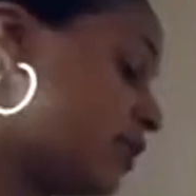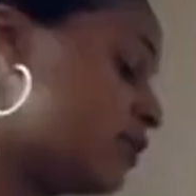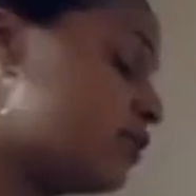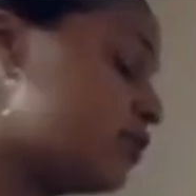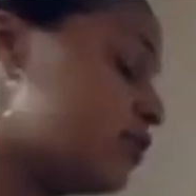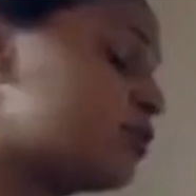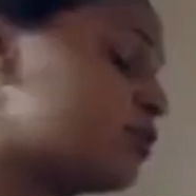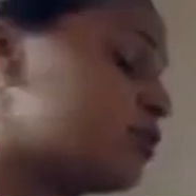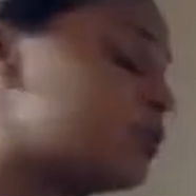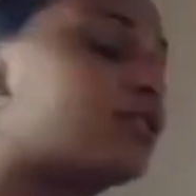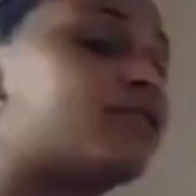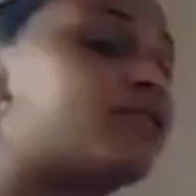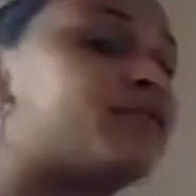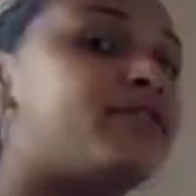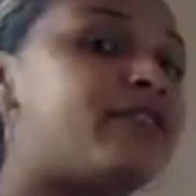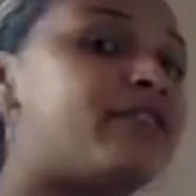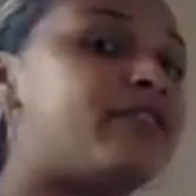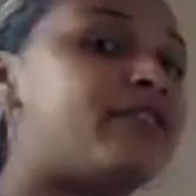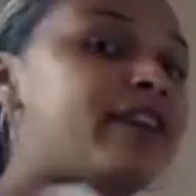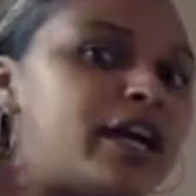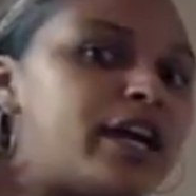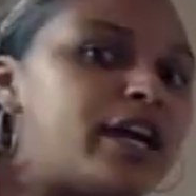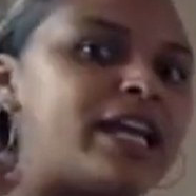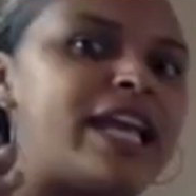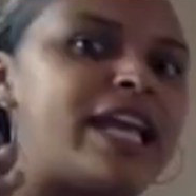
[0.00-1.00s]
So she's a
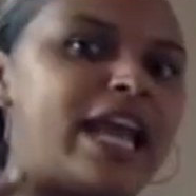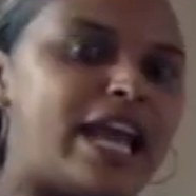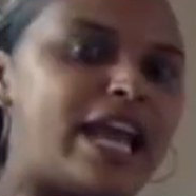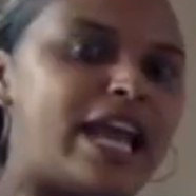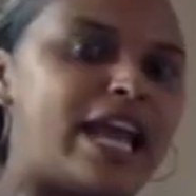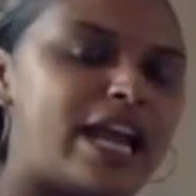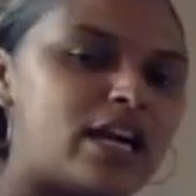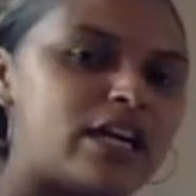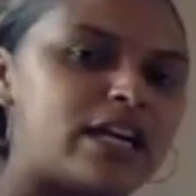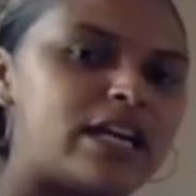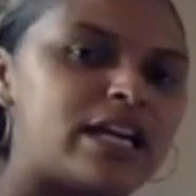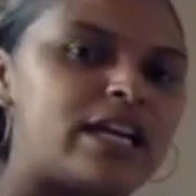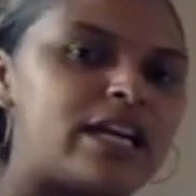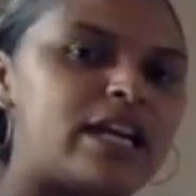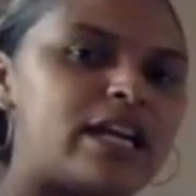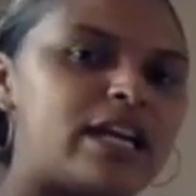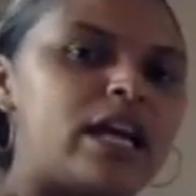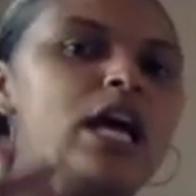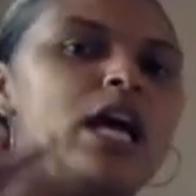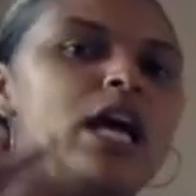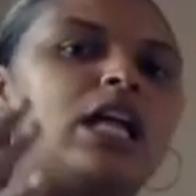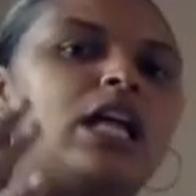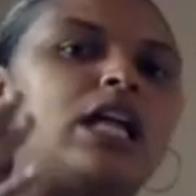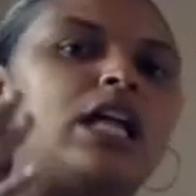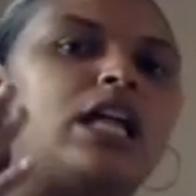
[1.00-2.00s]
very caring,
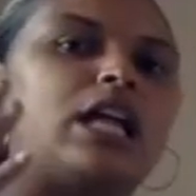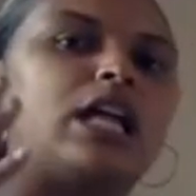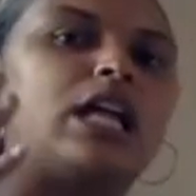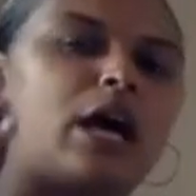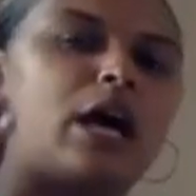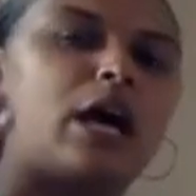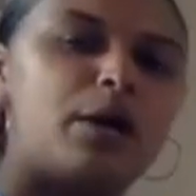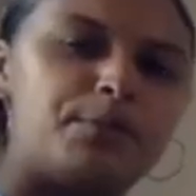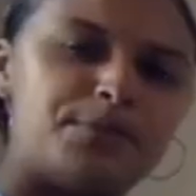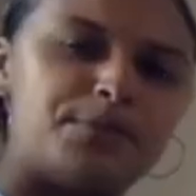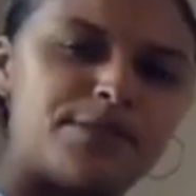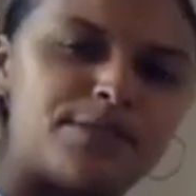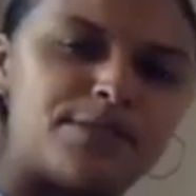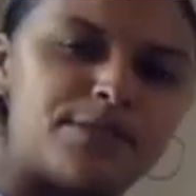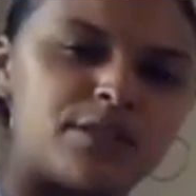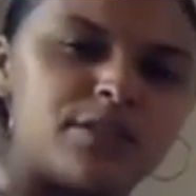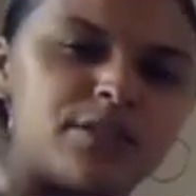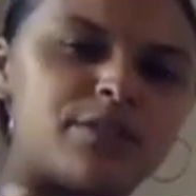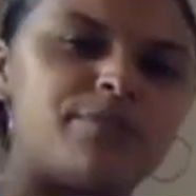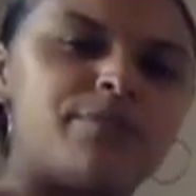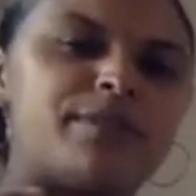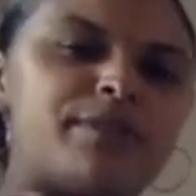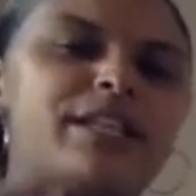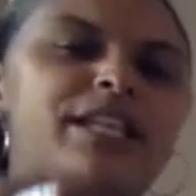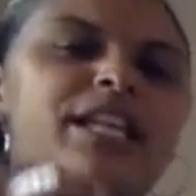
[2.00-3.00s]

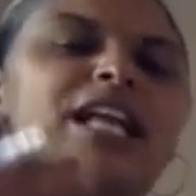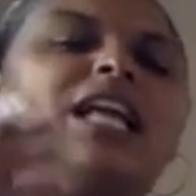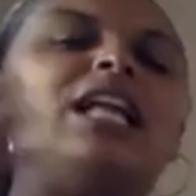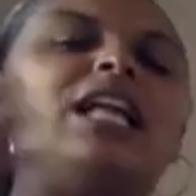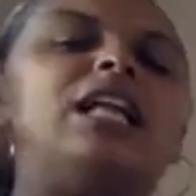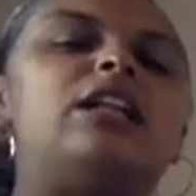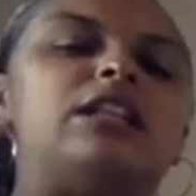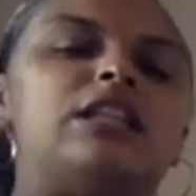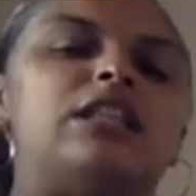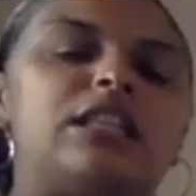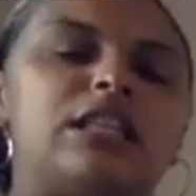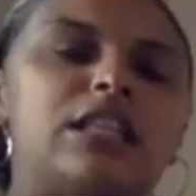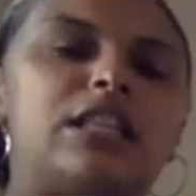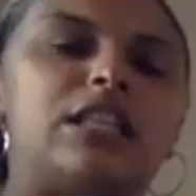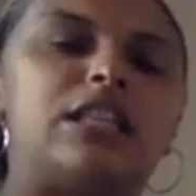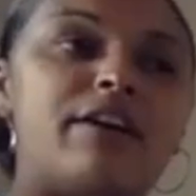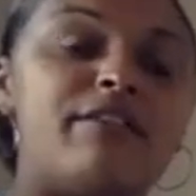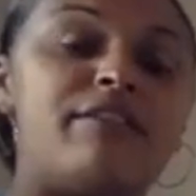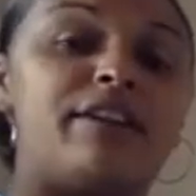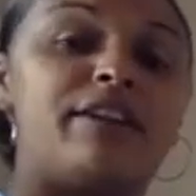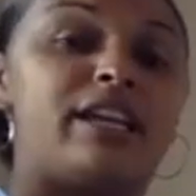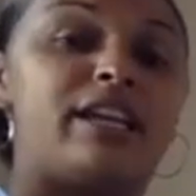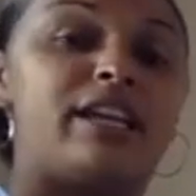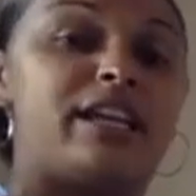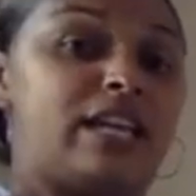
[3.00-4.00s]
observant,
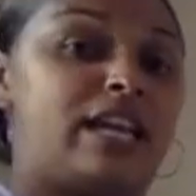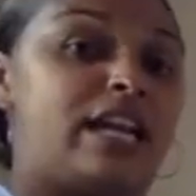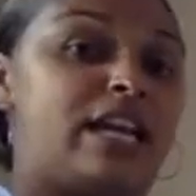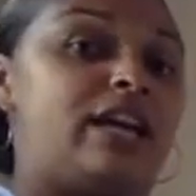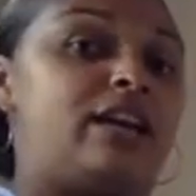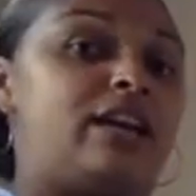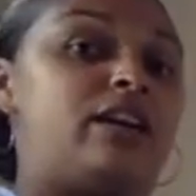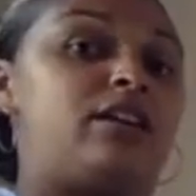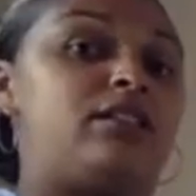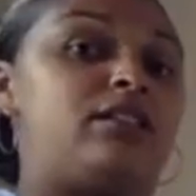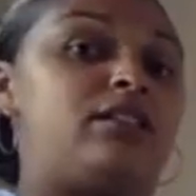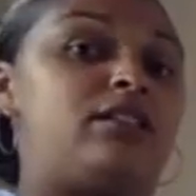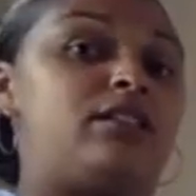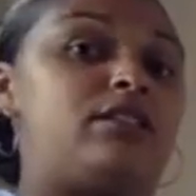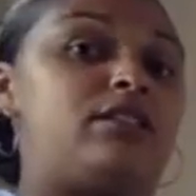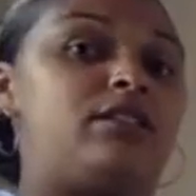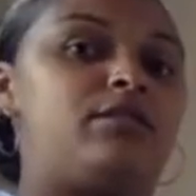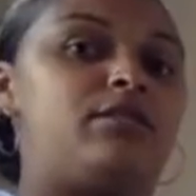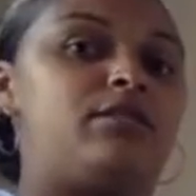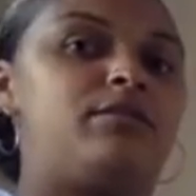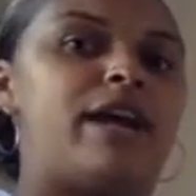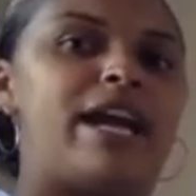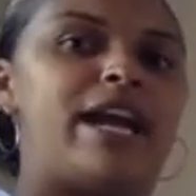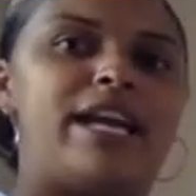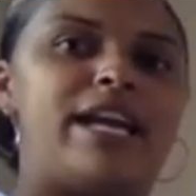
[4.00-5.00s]
loving character,
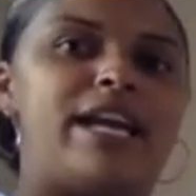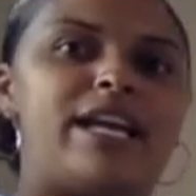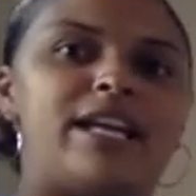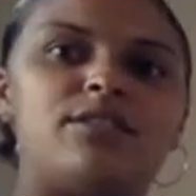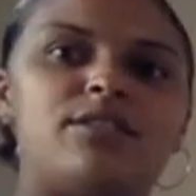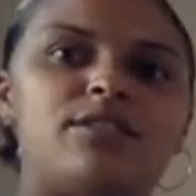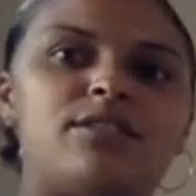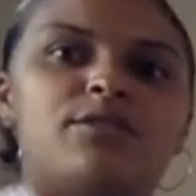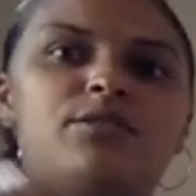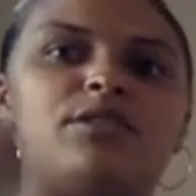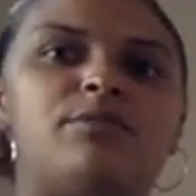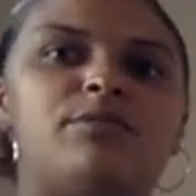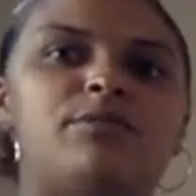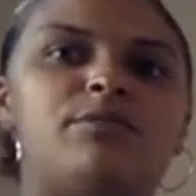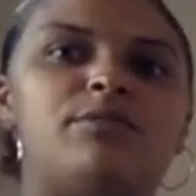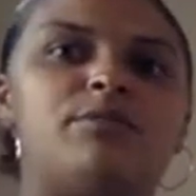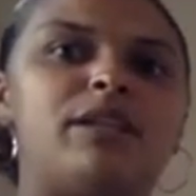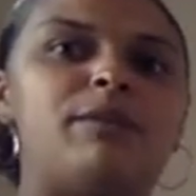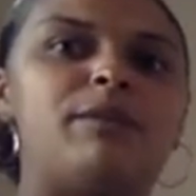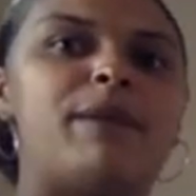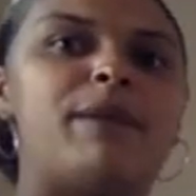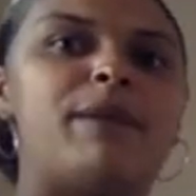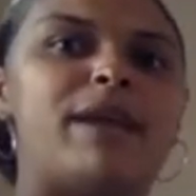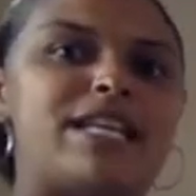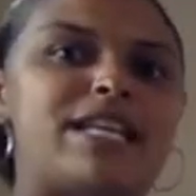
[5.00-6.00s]
right? And so she really
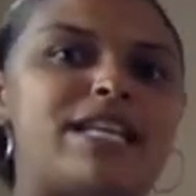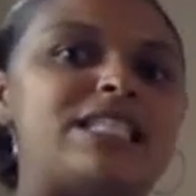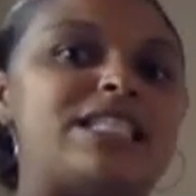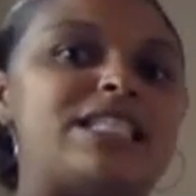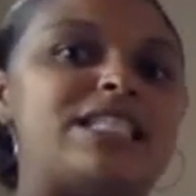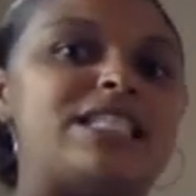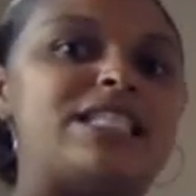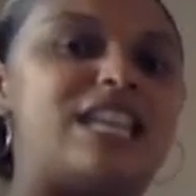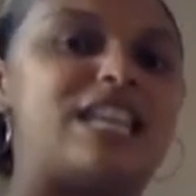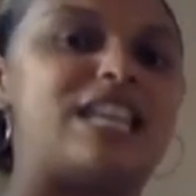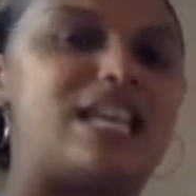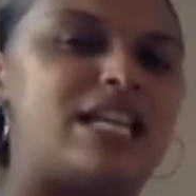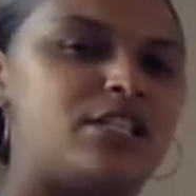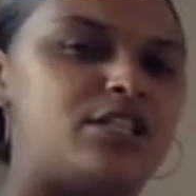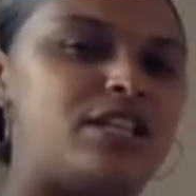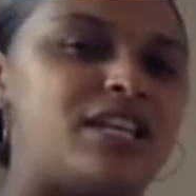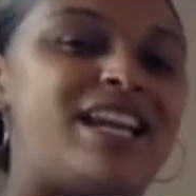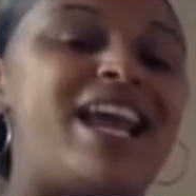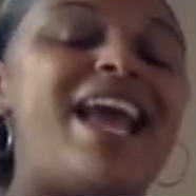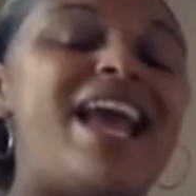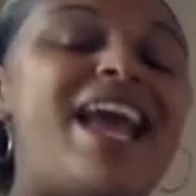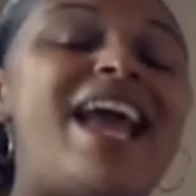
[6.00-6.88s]
pays attention.